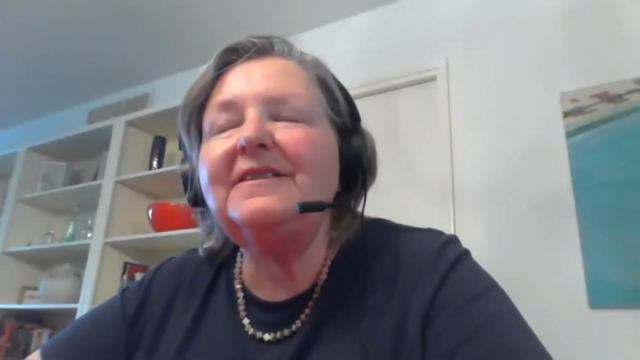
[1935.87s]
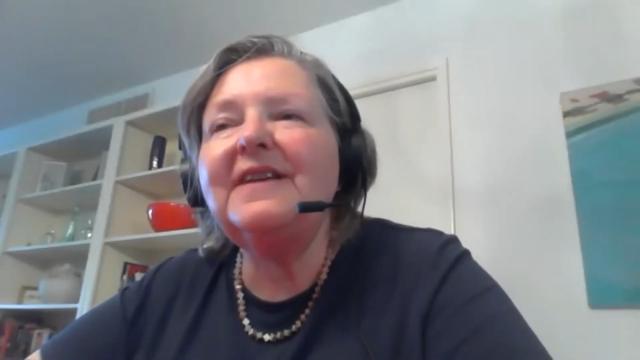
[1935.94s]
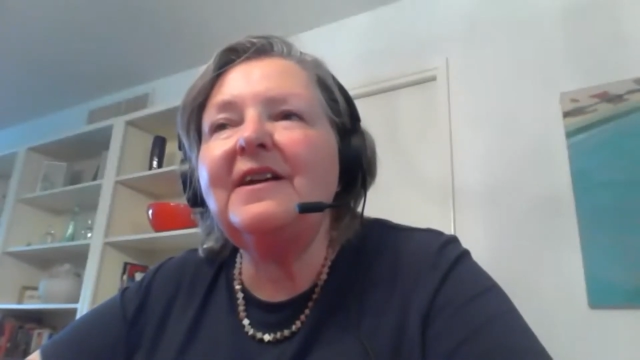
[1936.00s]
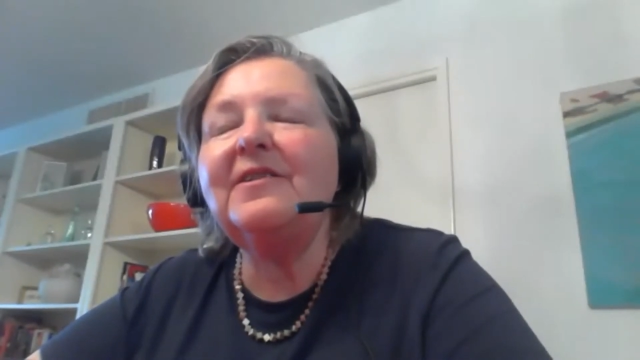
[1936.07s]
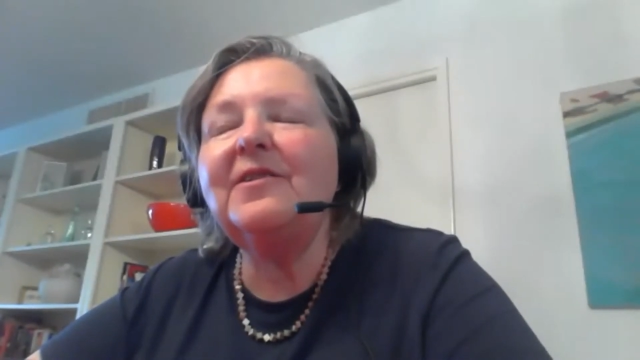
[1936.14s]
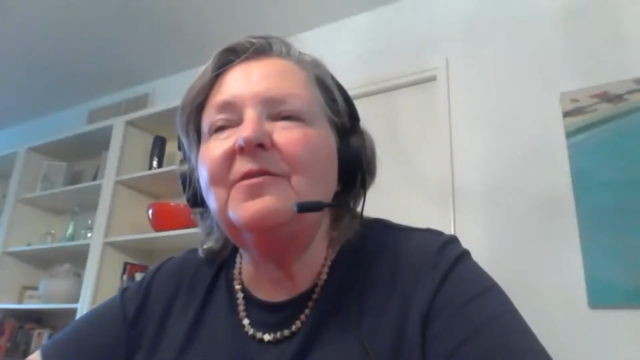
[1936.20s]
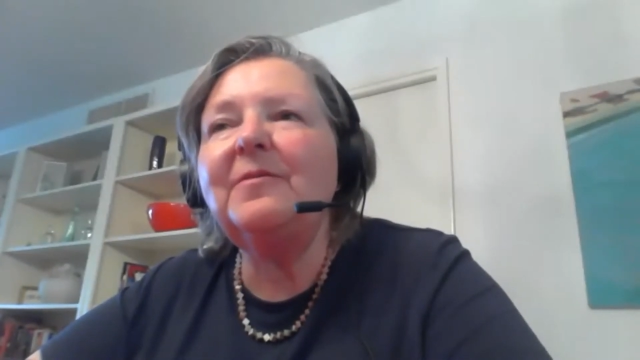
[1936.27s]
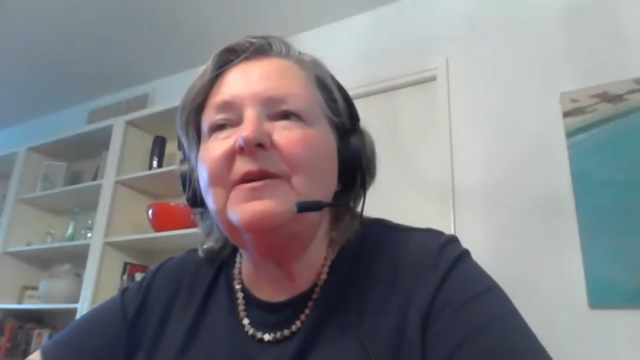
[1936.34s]

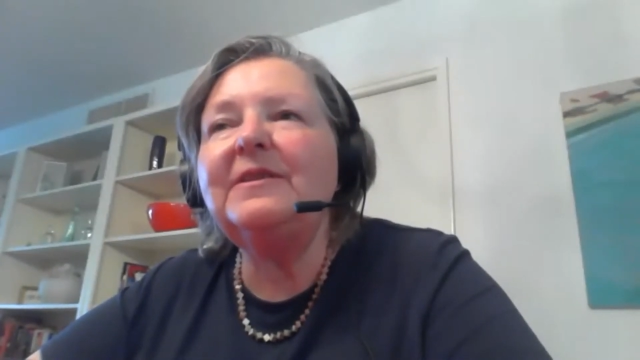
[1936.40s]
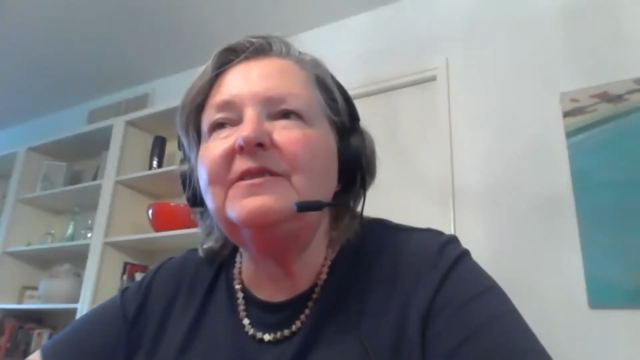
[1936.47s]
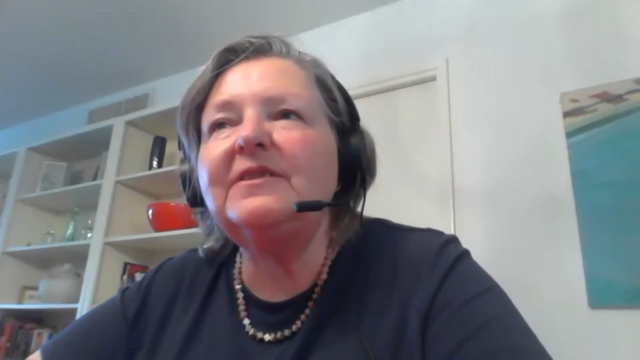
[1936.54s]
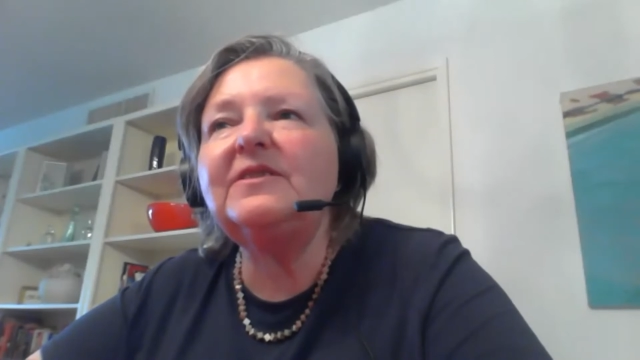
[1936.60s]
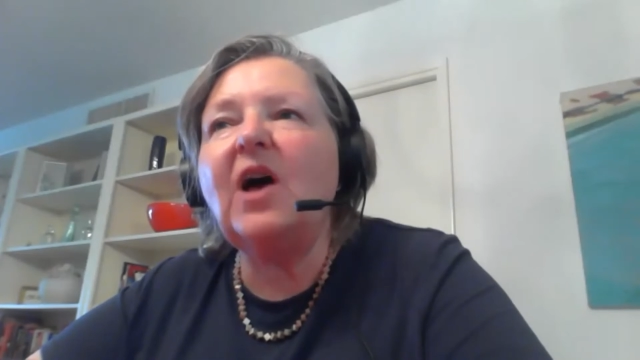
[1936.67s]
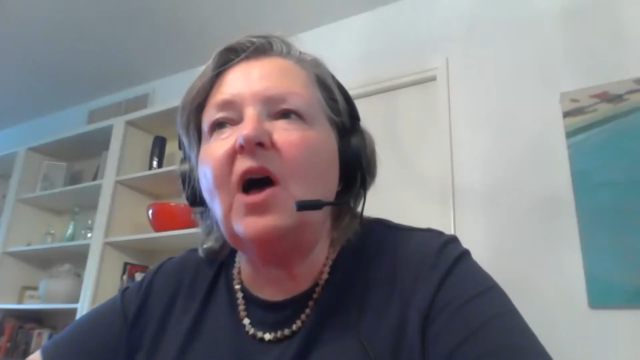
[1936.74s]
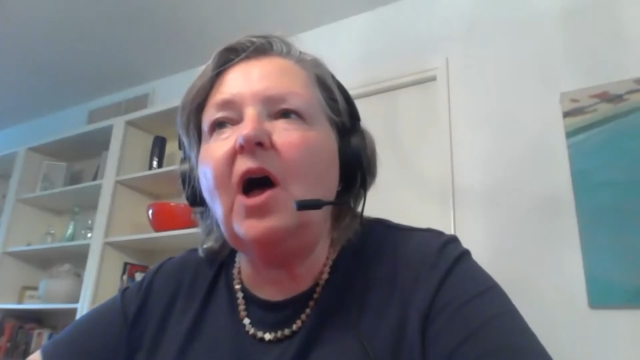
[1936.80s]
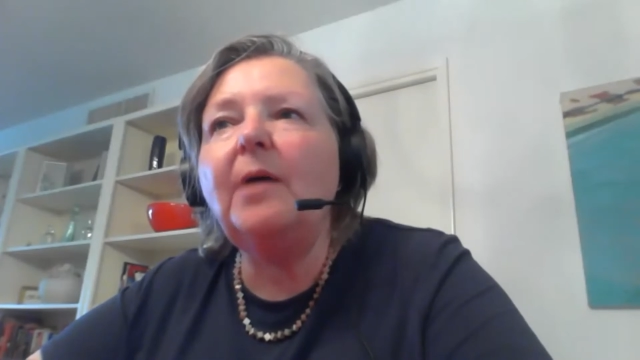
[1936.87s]
heroines
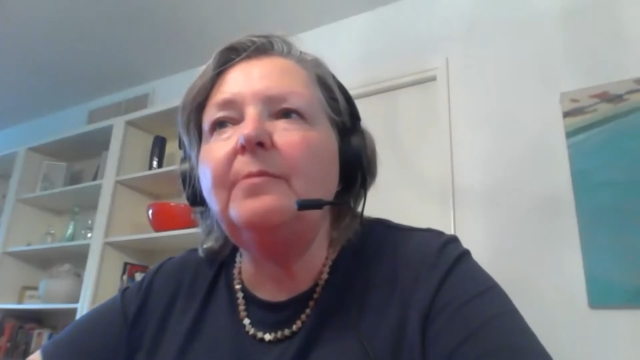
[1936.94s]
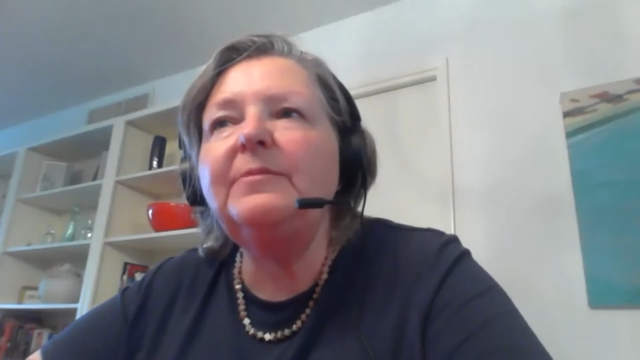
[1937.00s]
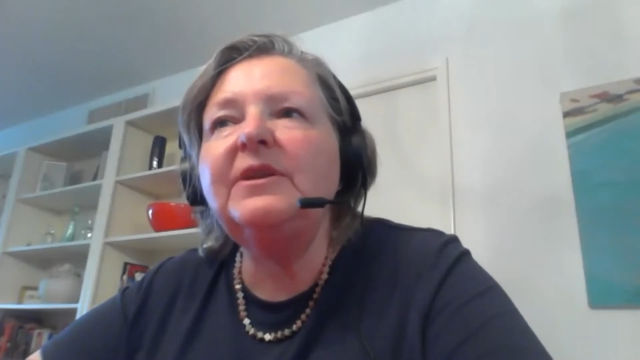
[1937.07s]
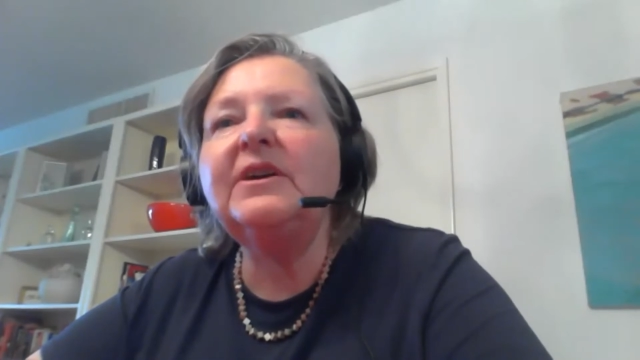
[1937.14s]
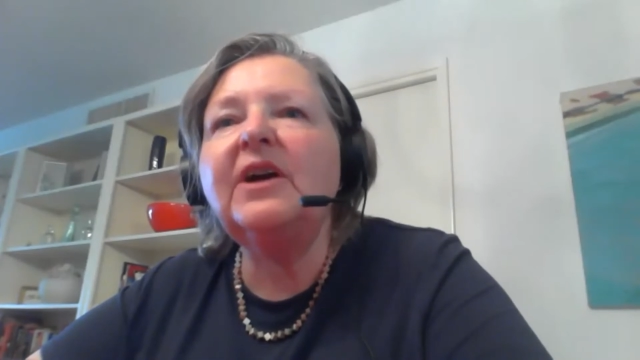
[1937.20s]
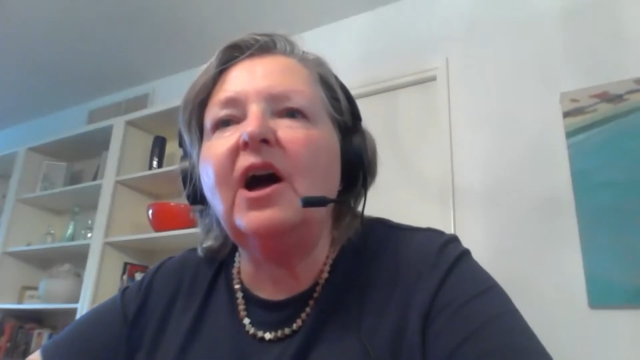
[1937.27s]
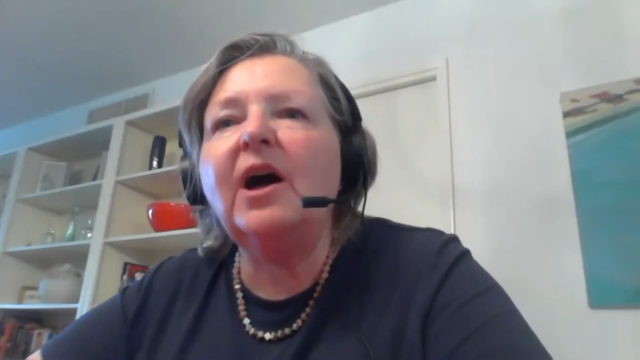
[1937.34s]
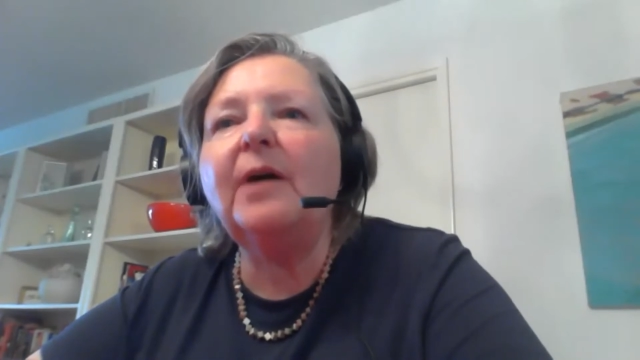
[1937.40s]
as
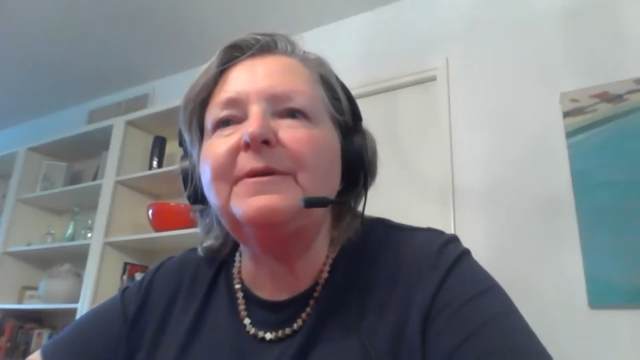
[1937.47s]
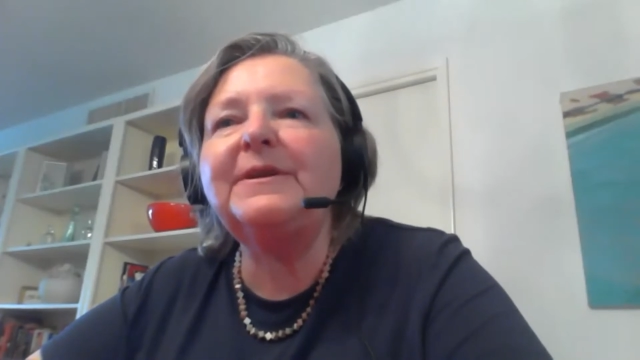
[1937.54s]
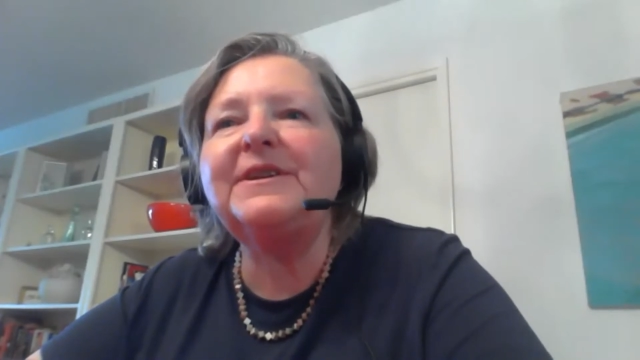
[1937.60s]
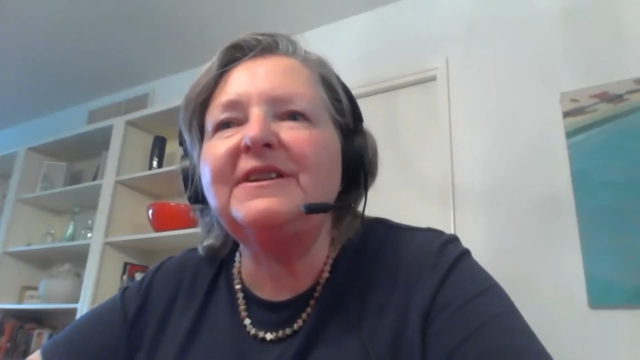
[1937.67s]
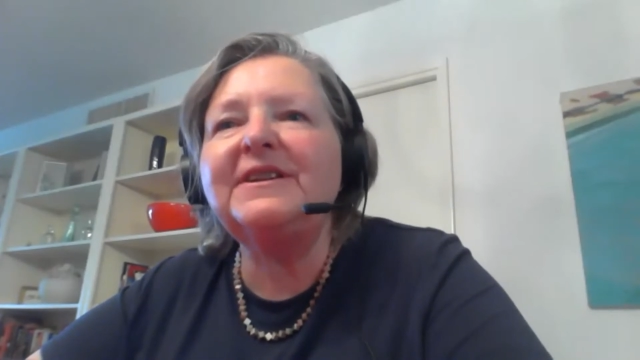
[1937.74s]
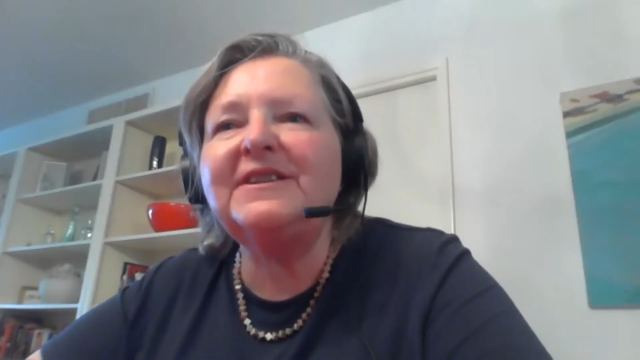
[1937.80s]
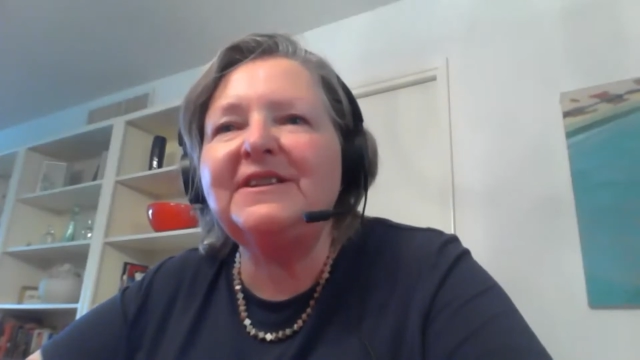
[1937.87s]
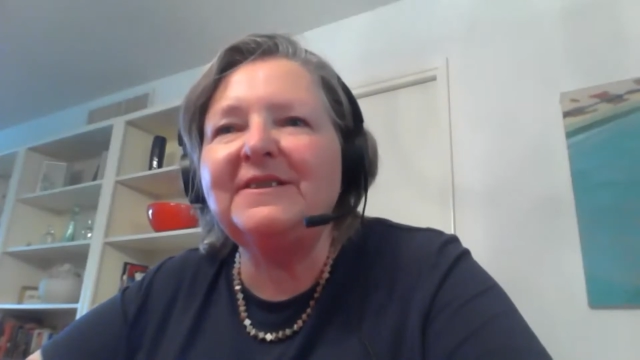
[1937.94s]

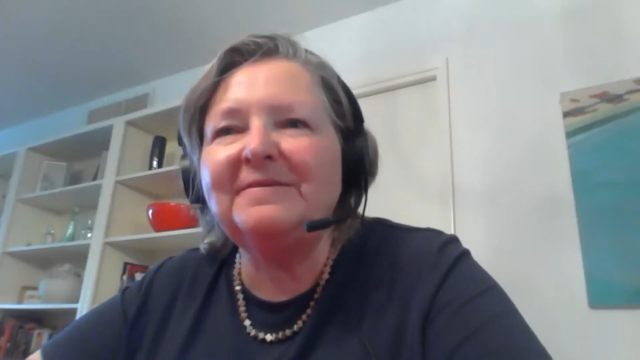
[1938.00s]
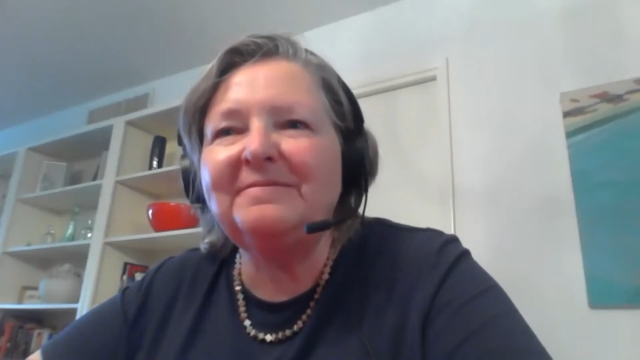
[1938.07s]
omnicompetent.